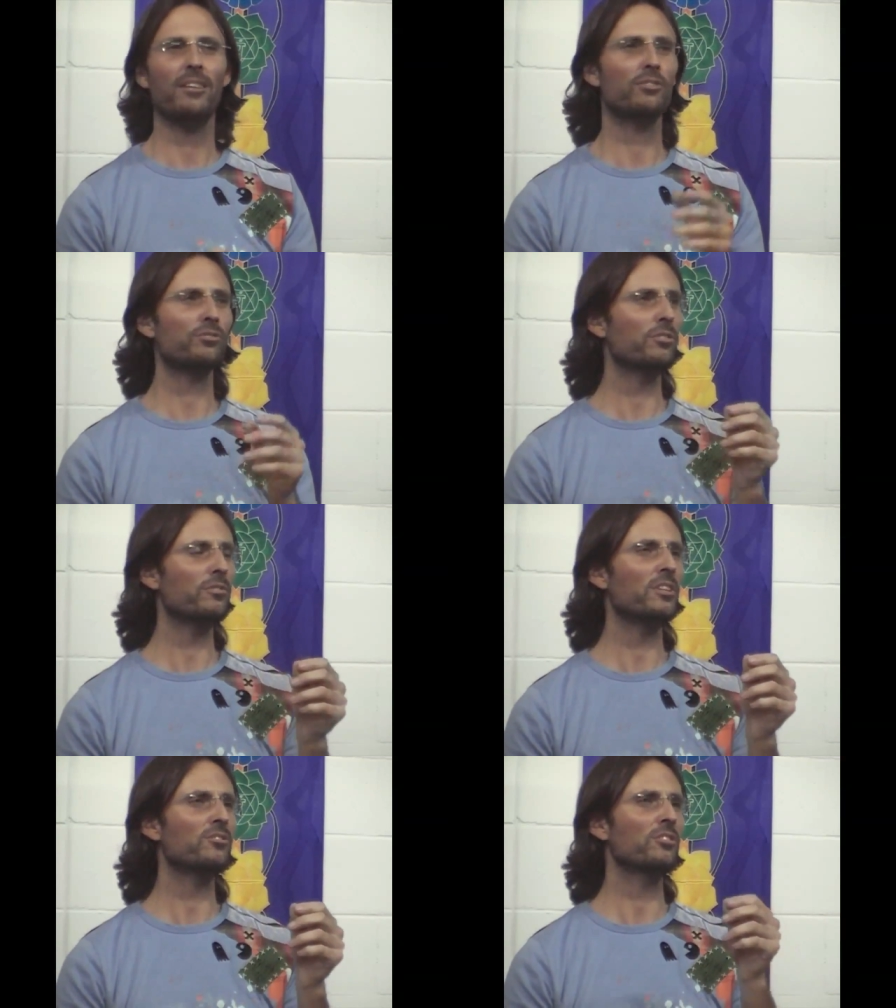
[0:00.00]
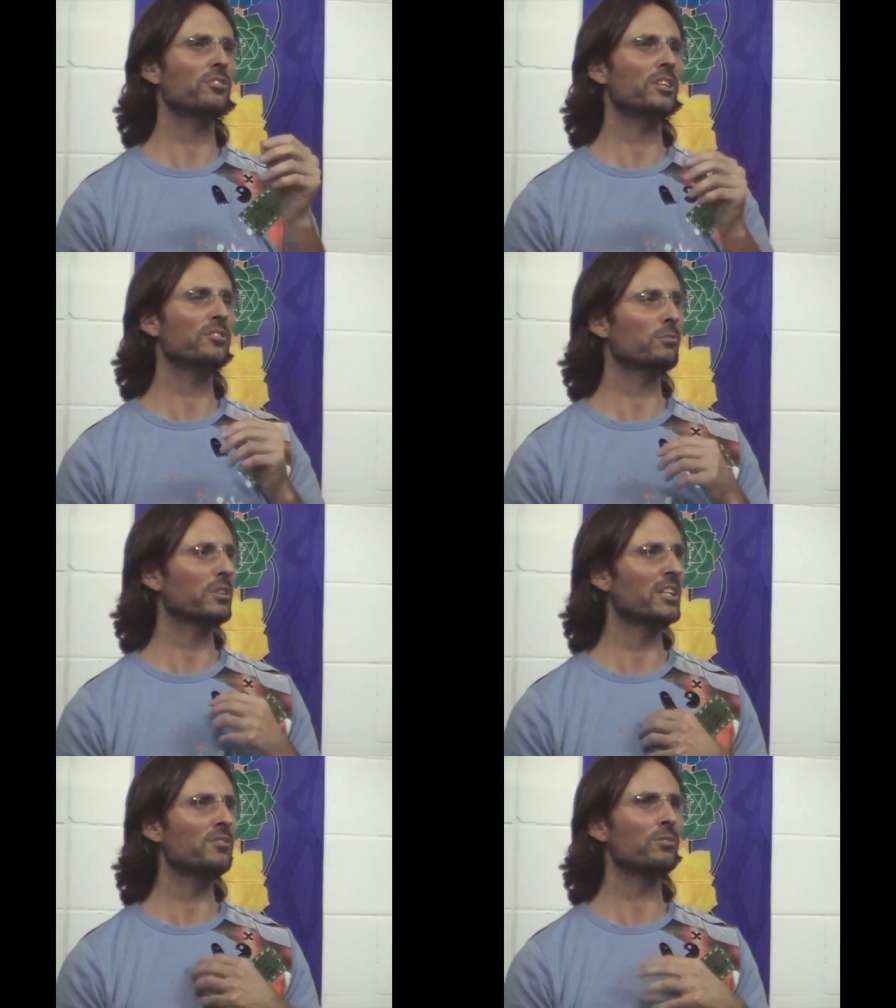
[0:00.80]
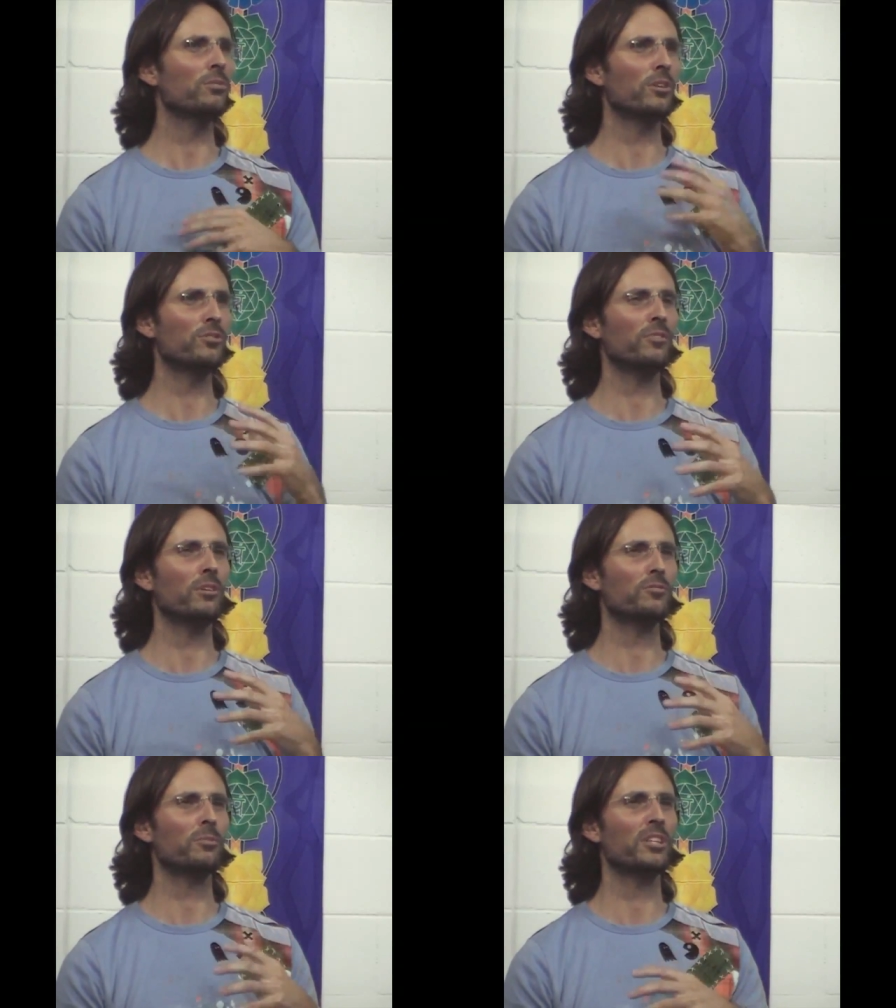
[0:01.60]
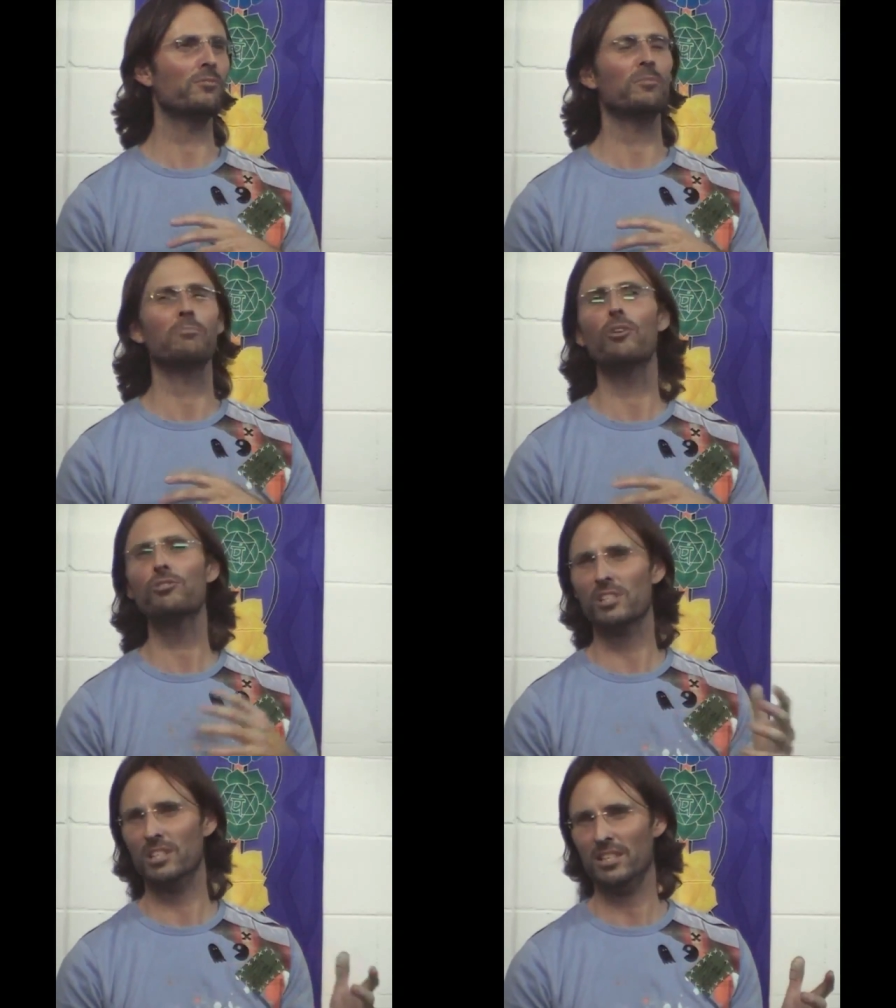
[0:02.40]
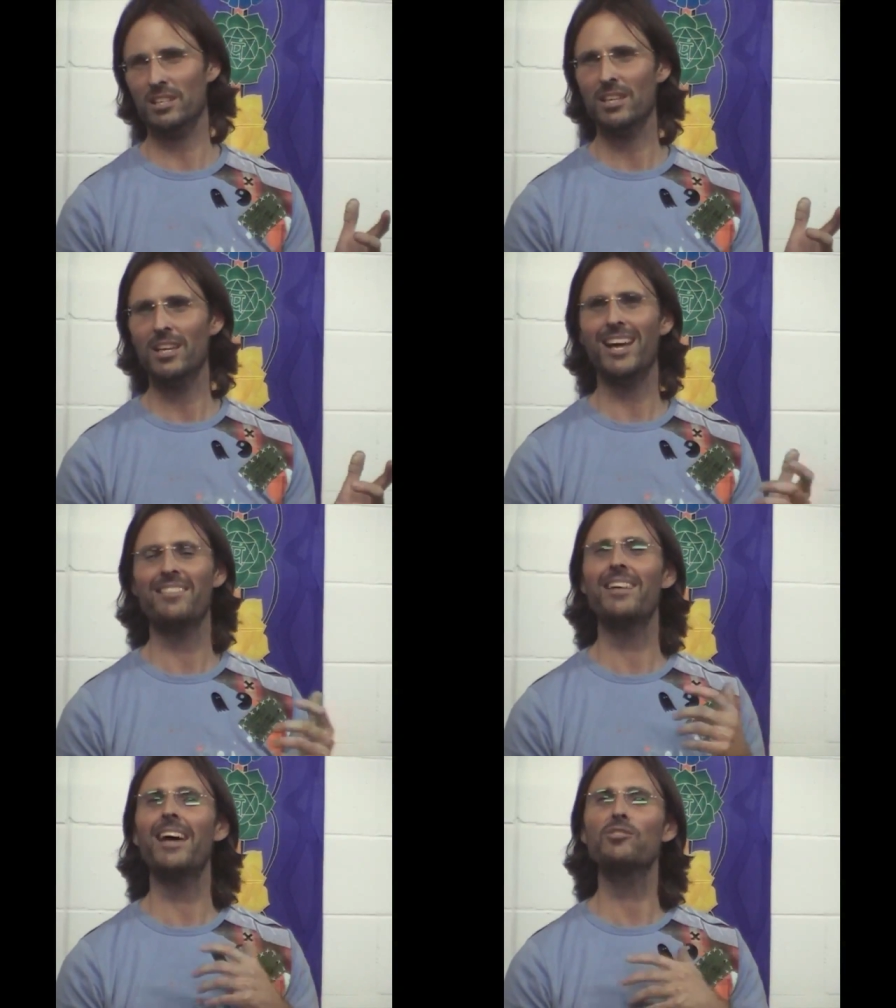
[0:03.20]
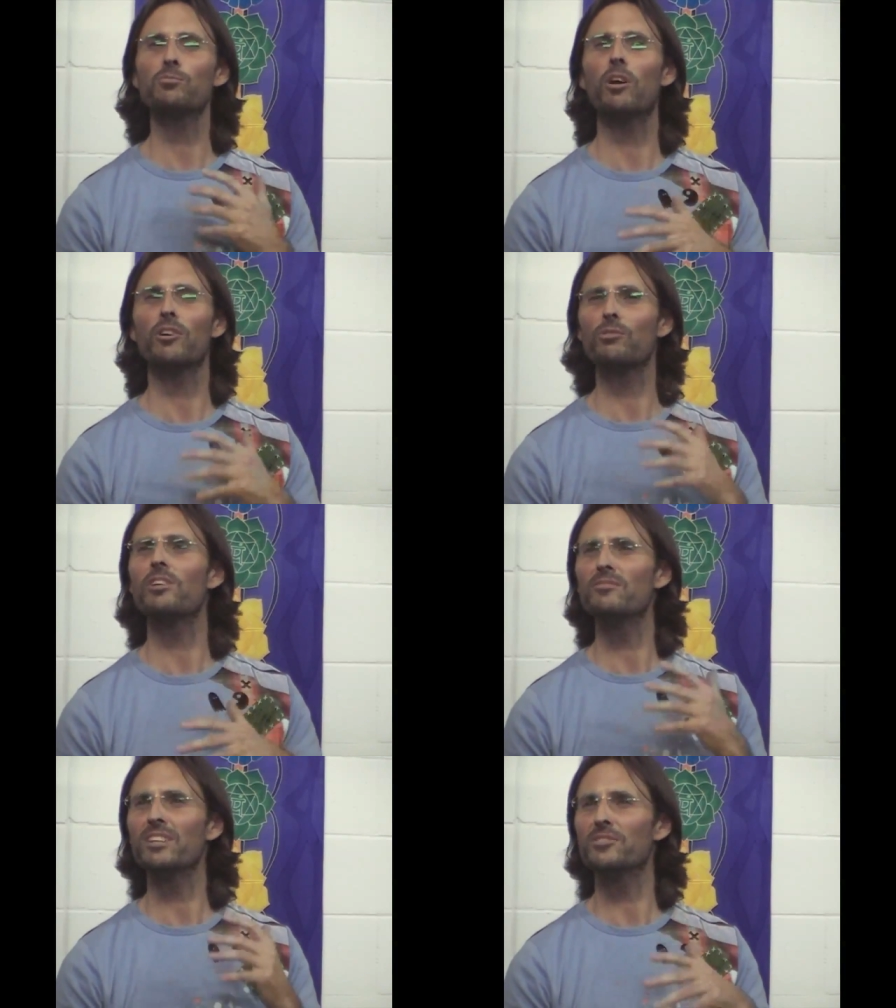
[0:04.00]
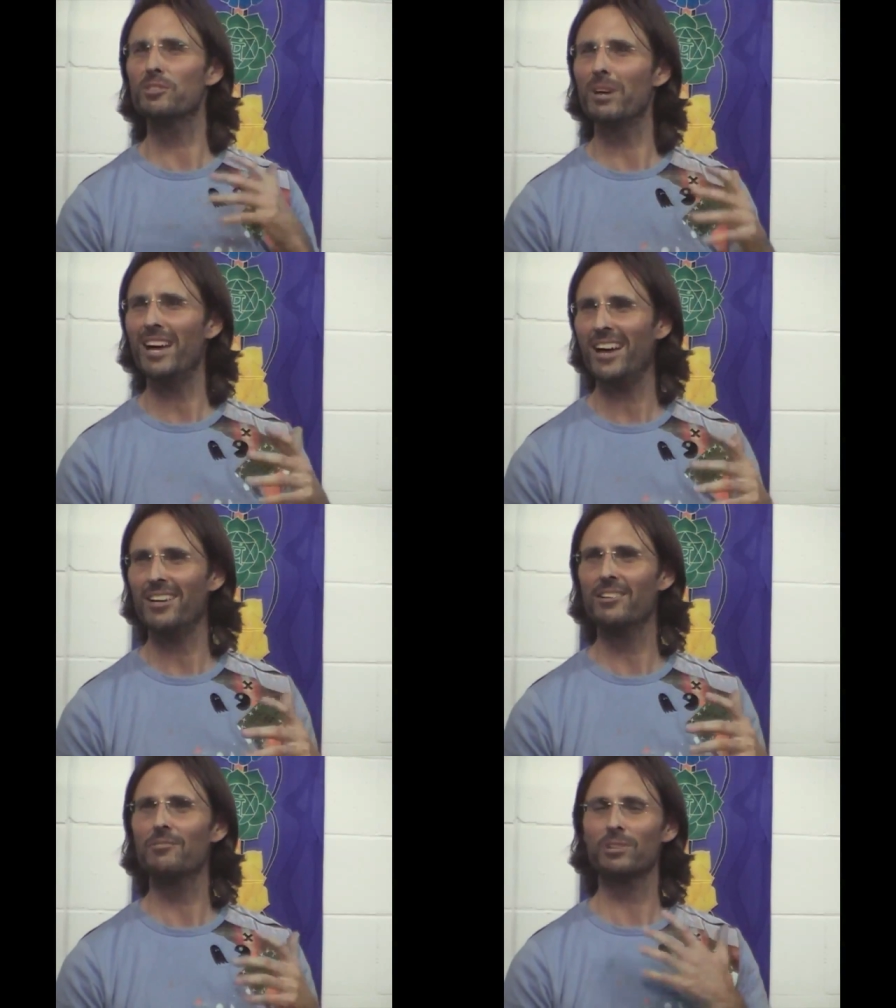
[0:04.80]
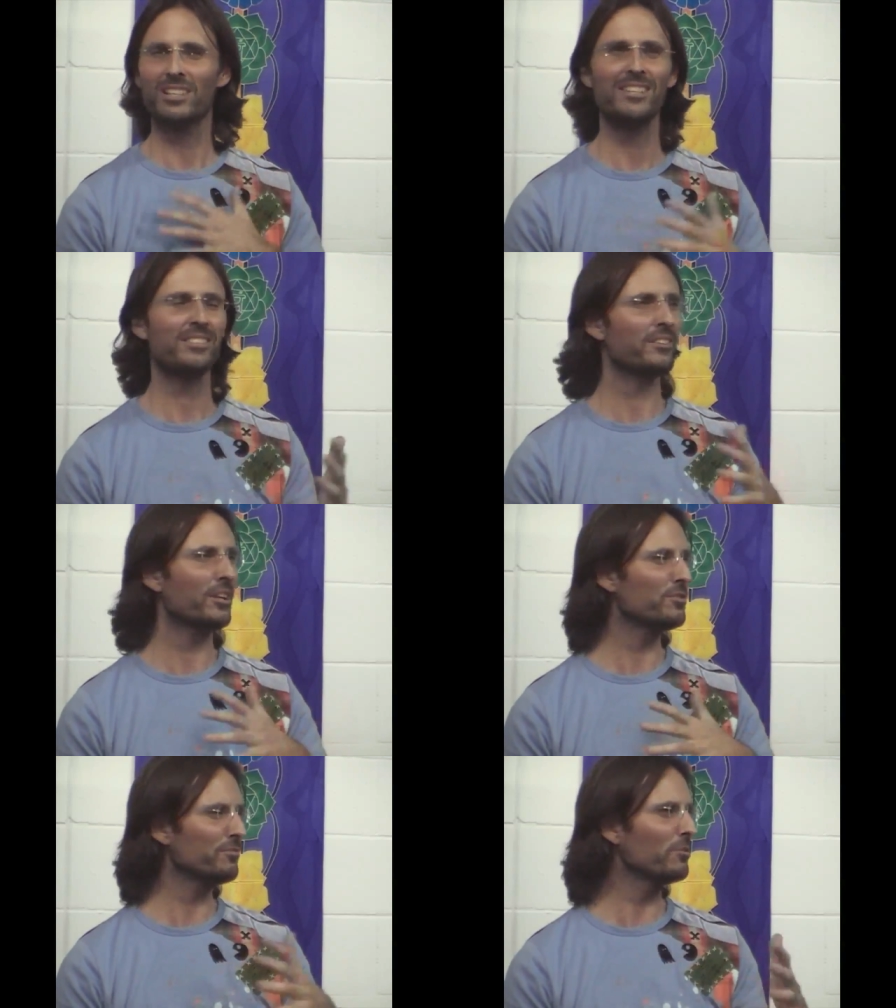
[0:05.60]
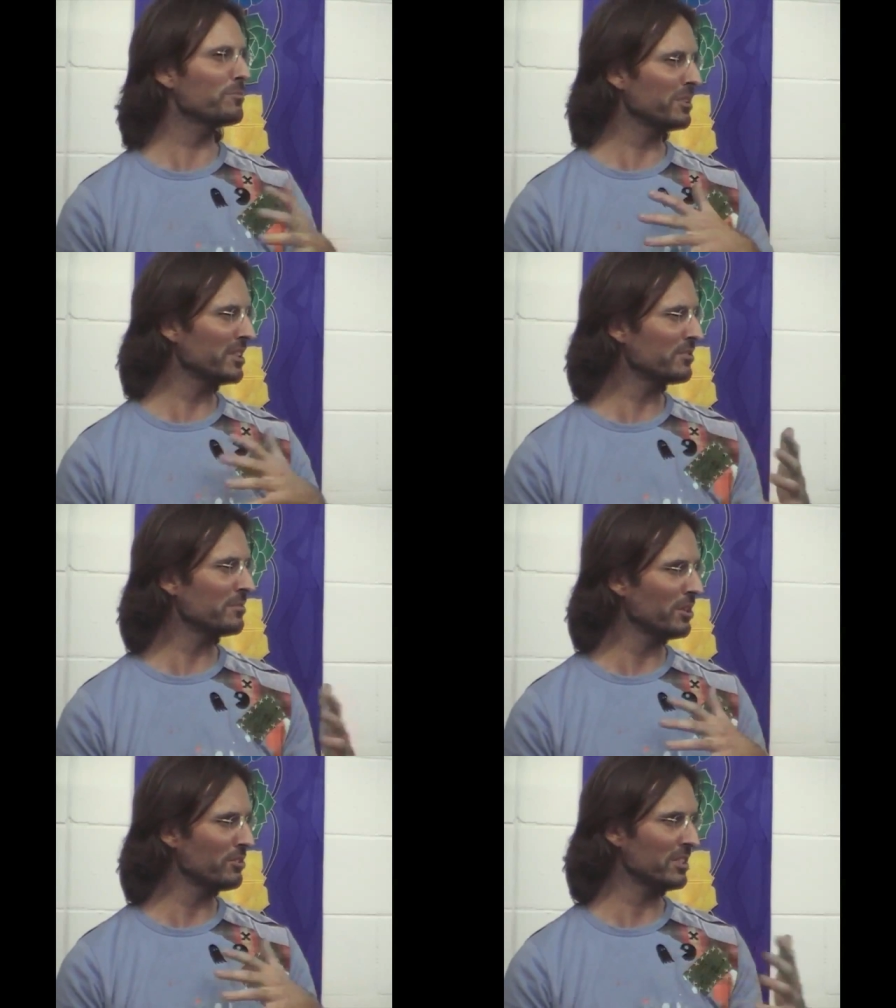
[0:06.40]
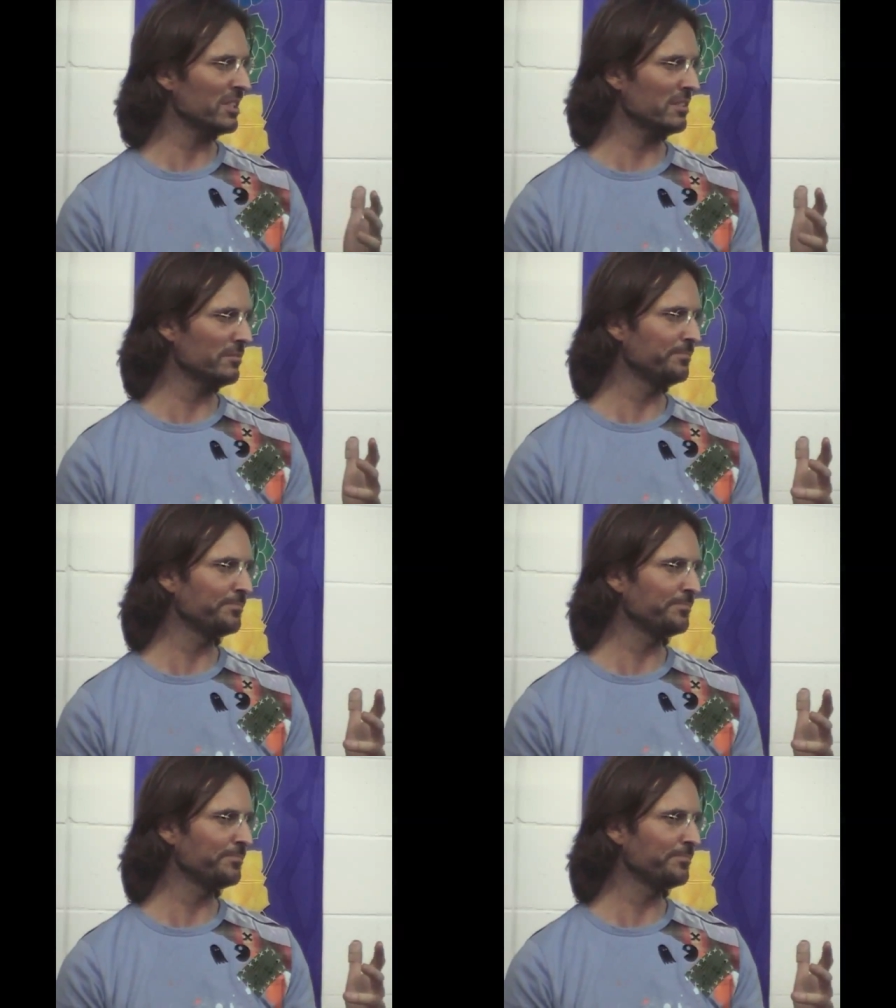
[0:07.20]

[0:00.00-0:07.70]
And the truth is that you need to release all those false beliefs emotionally, and that's what grieving is about: releasing those false beliefs emotionally.